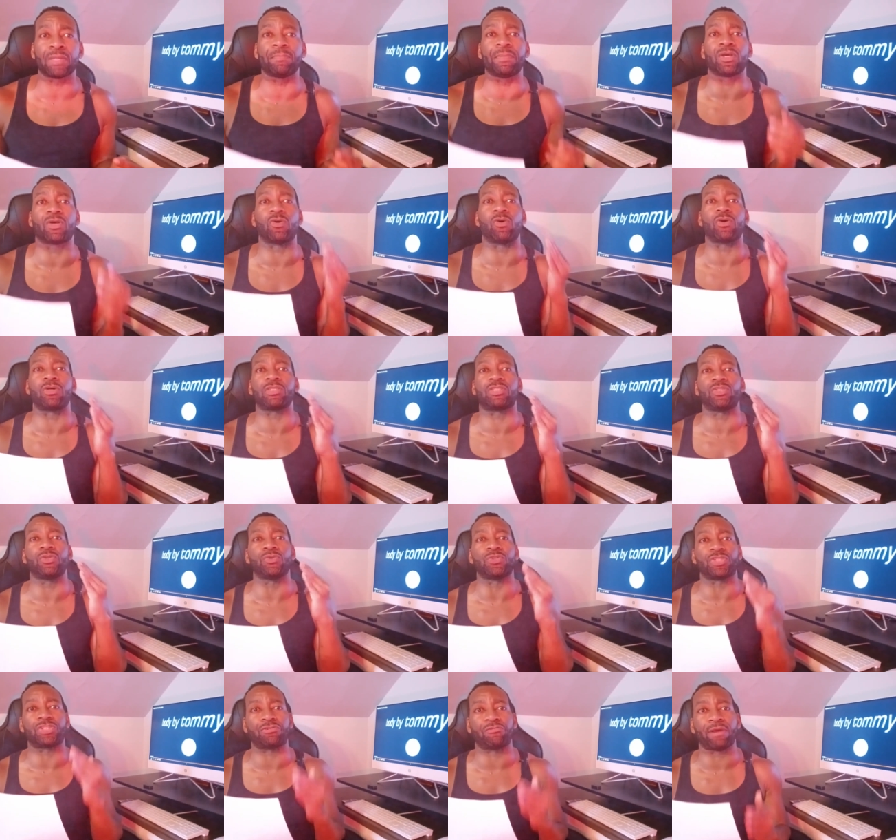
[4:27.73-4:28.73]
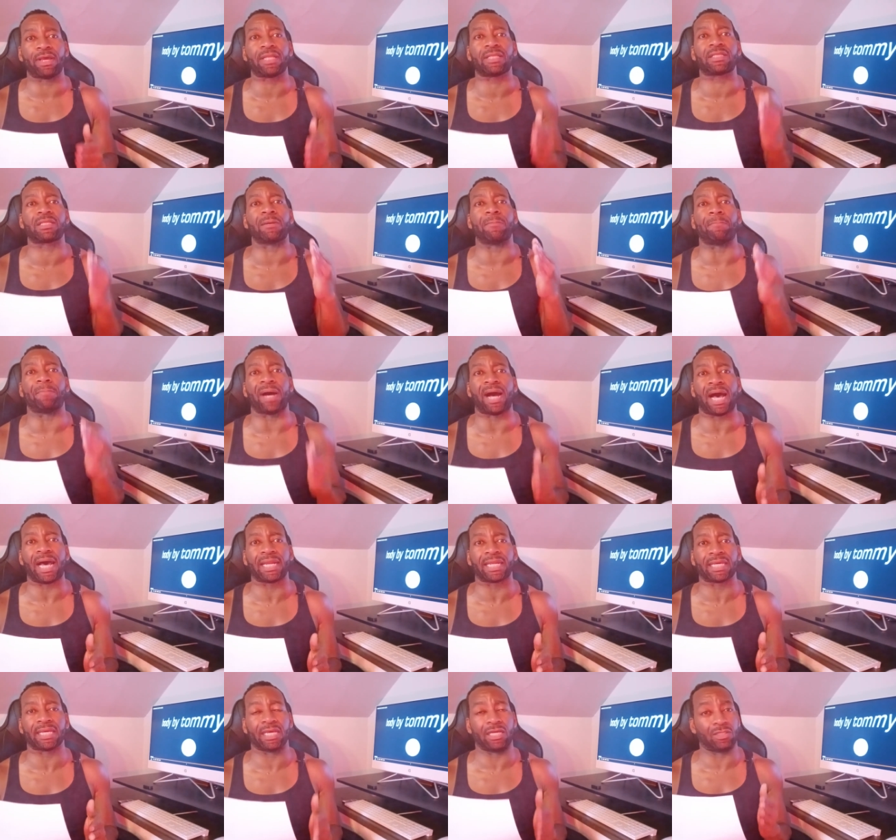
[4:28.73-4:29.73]
because you trick the
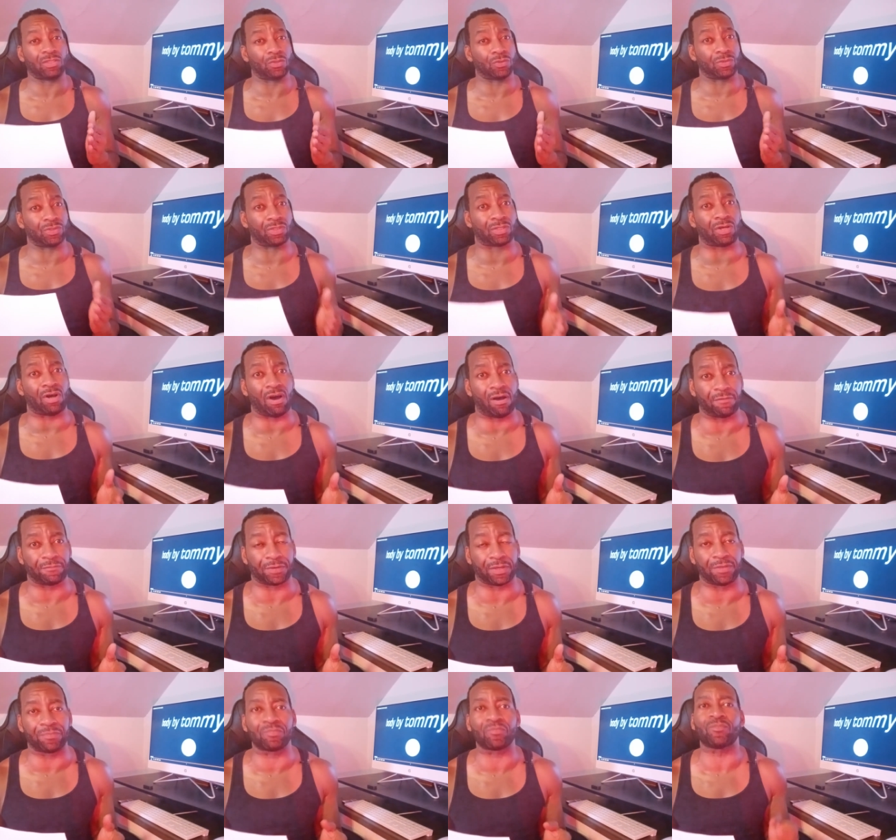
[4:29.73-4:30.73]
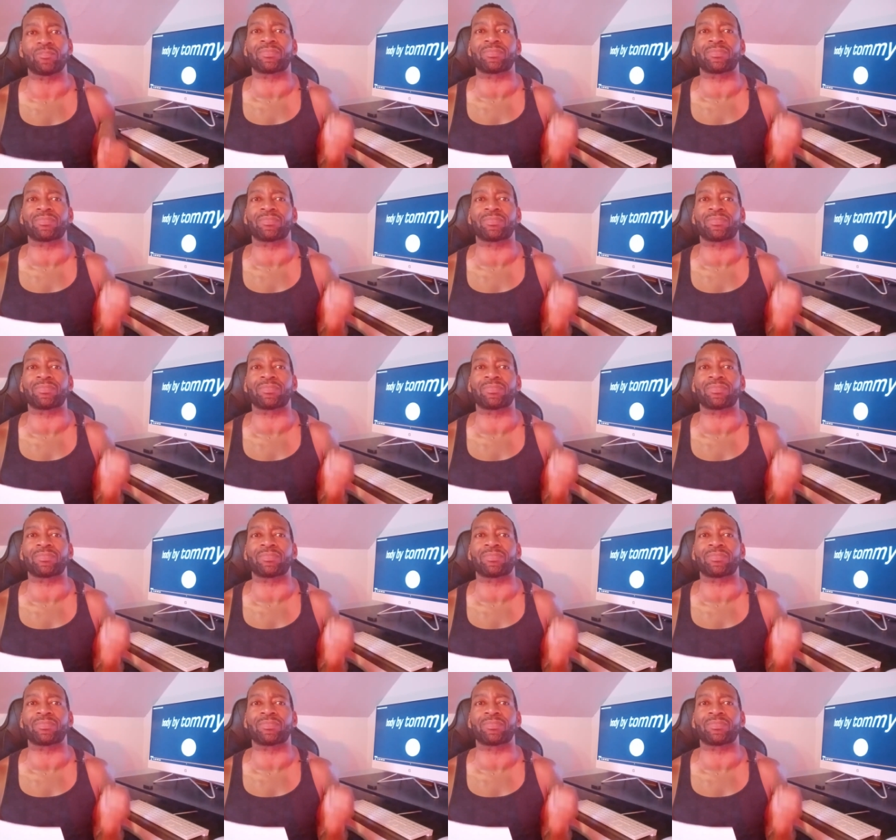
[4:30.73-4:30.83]
body into starving.